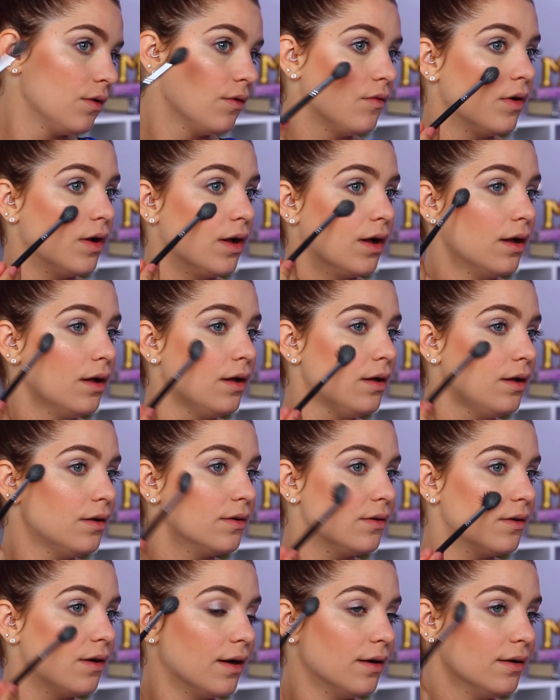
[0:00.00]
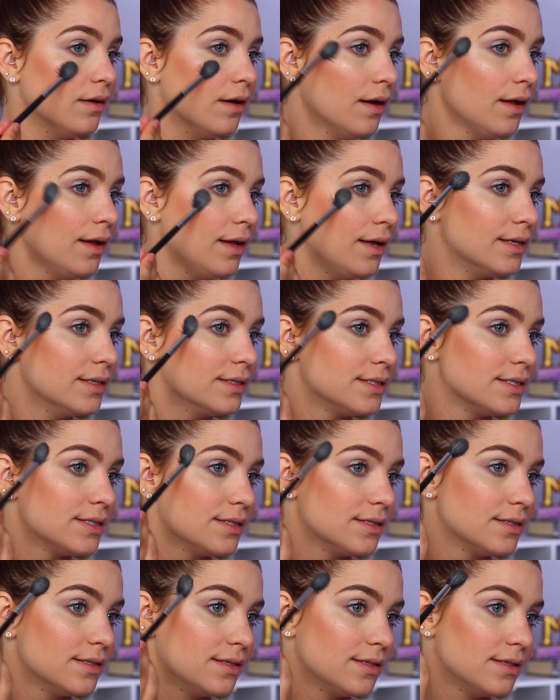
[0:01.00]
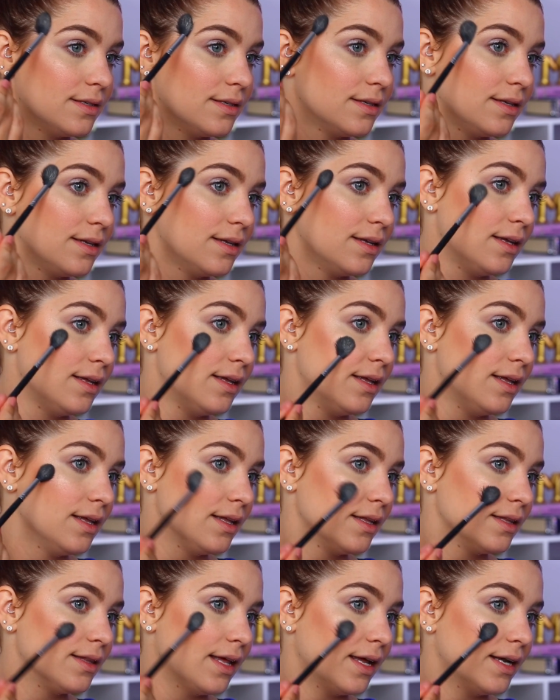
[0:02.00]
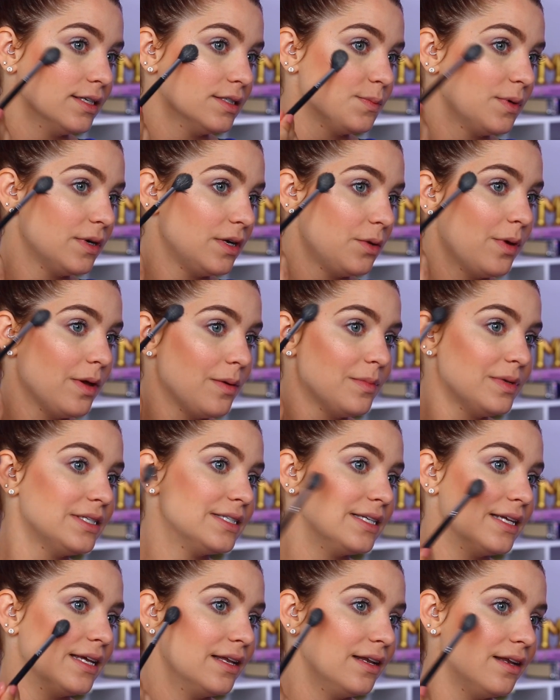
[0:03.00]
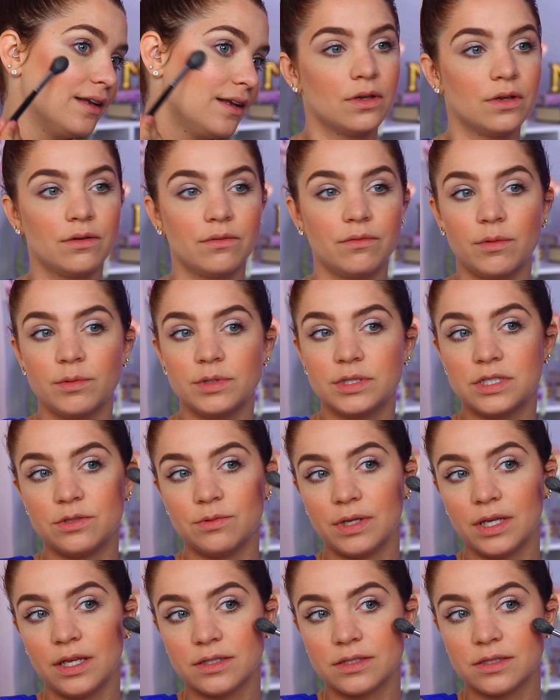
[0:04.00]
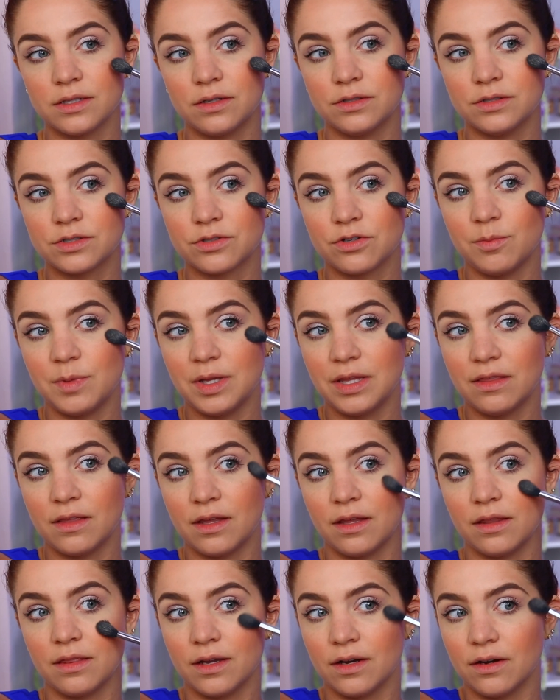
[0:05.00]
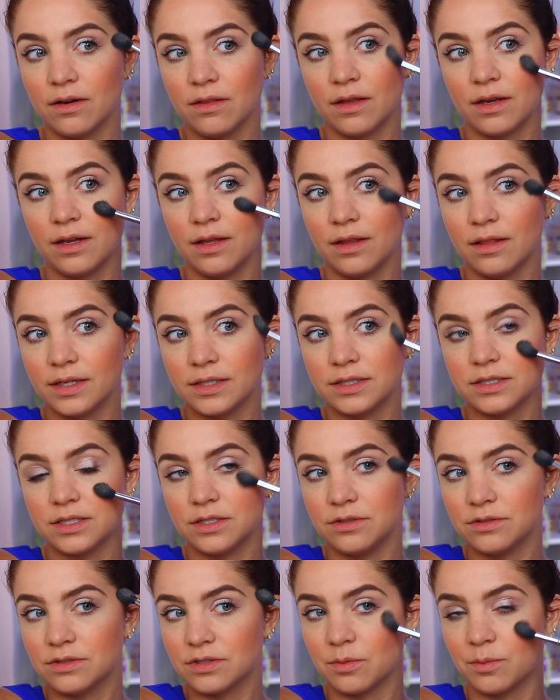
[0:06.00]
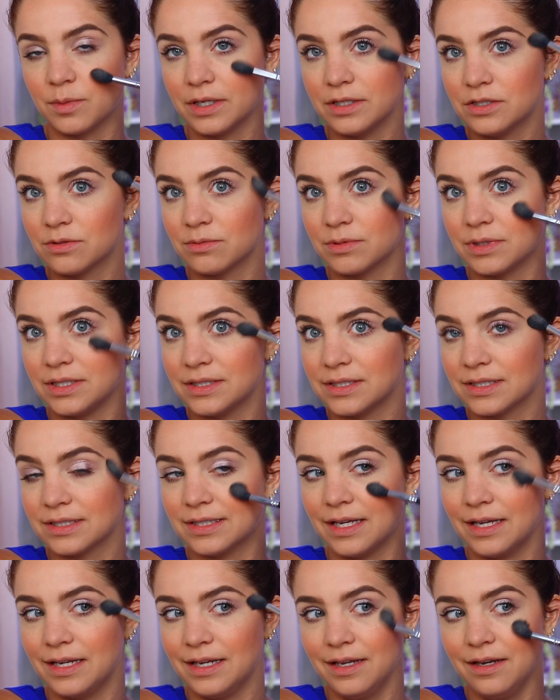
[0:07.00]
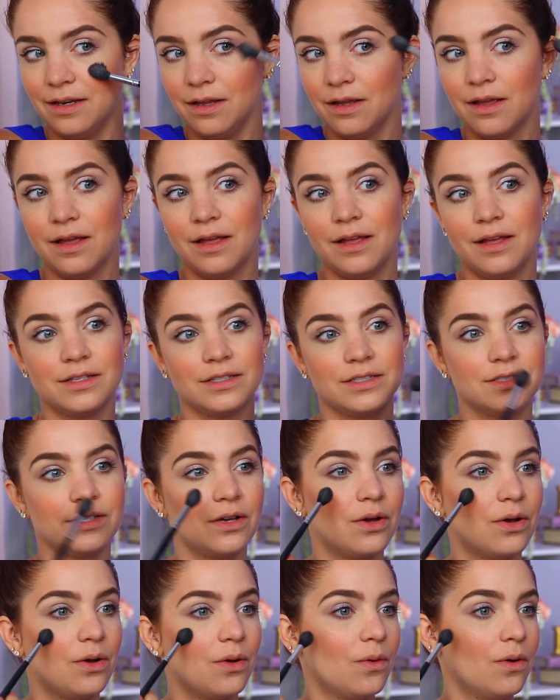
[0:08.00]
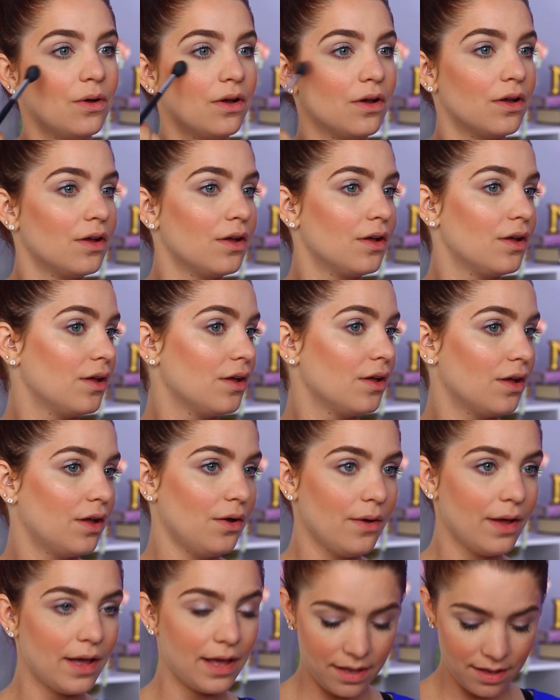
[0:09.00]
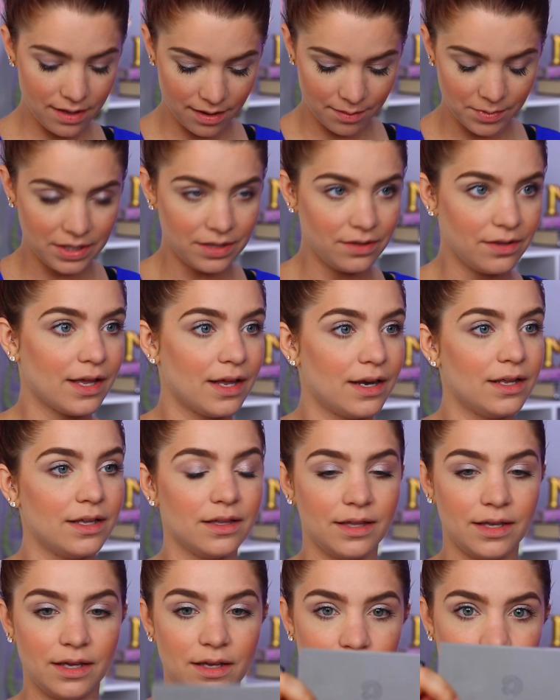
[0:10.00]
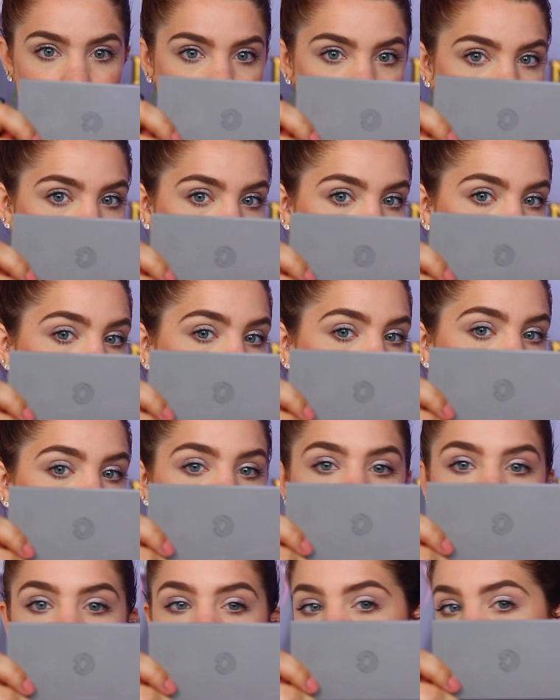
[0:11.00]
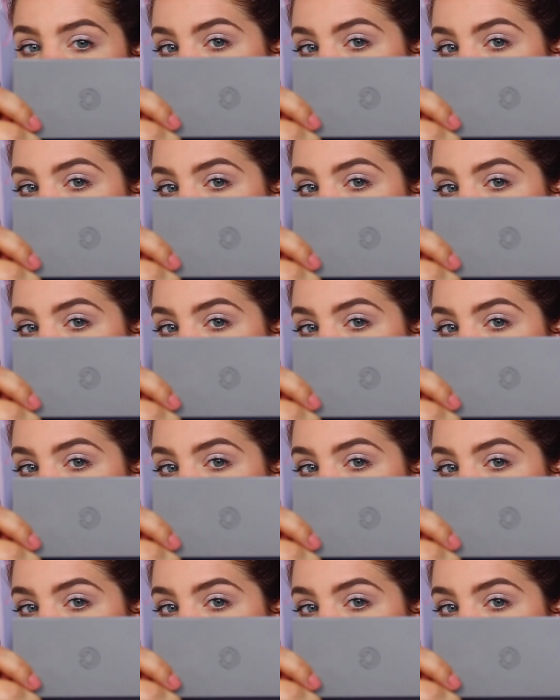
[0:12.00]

Wow, all right. That is pretty pigmented. Roman's doing his little screaming thing in there that he likes to do so much when he's excited. So, okay, I'm gonna look at it like up close here.